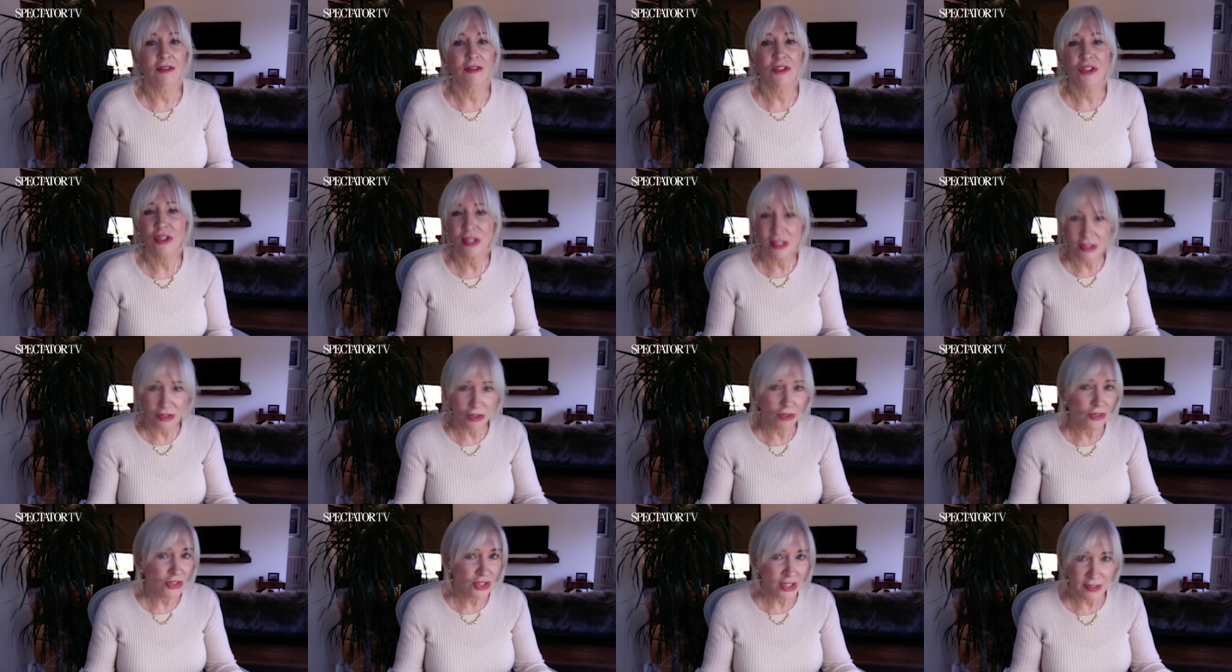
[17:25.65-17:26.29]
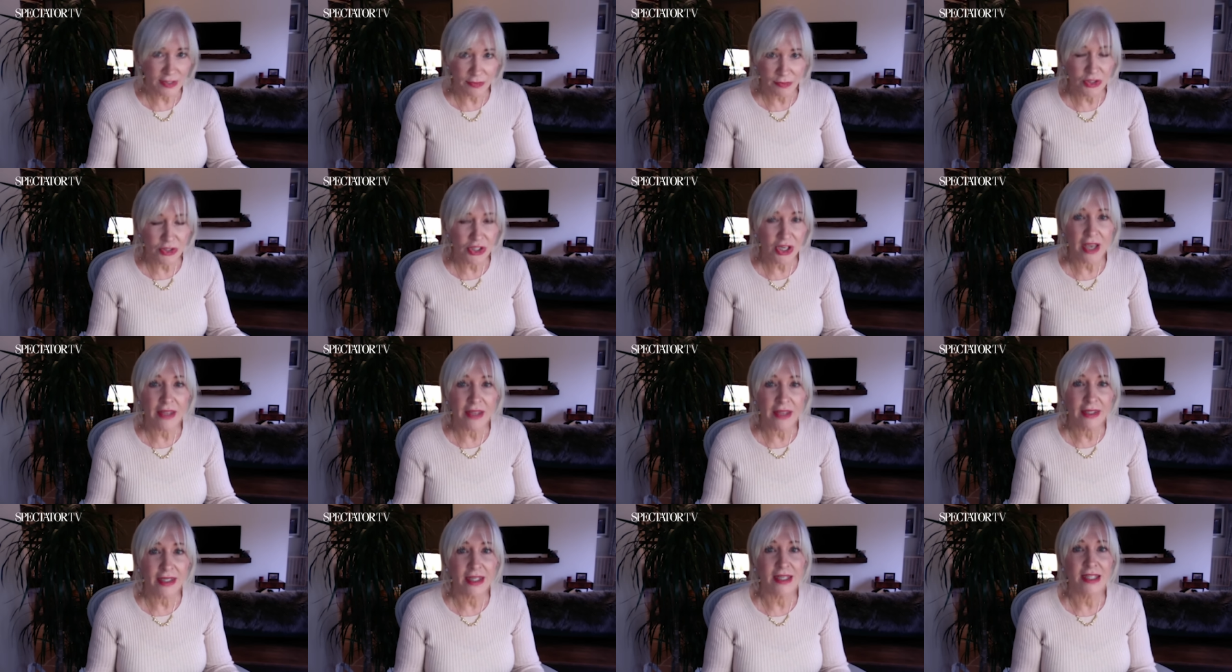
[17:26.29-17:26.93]
just not just from
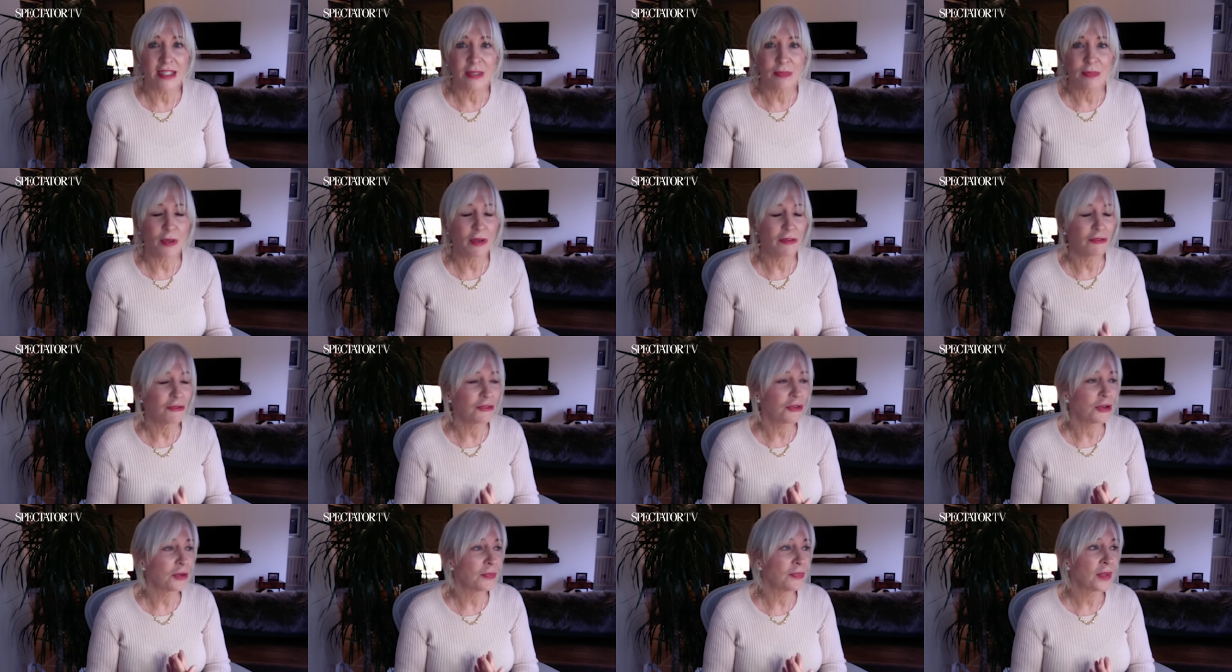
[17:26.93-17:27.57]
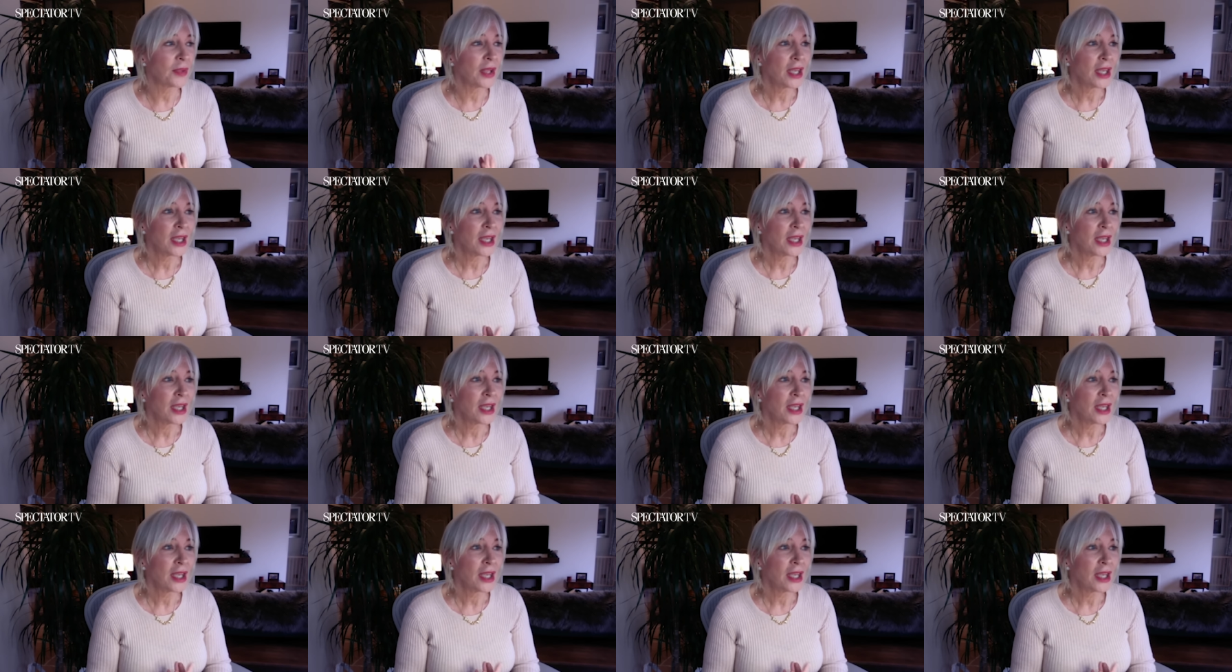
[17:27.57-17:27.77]
journalists, but from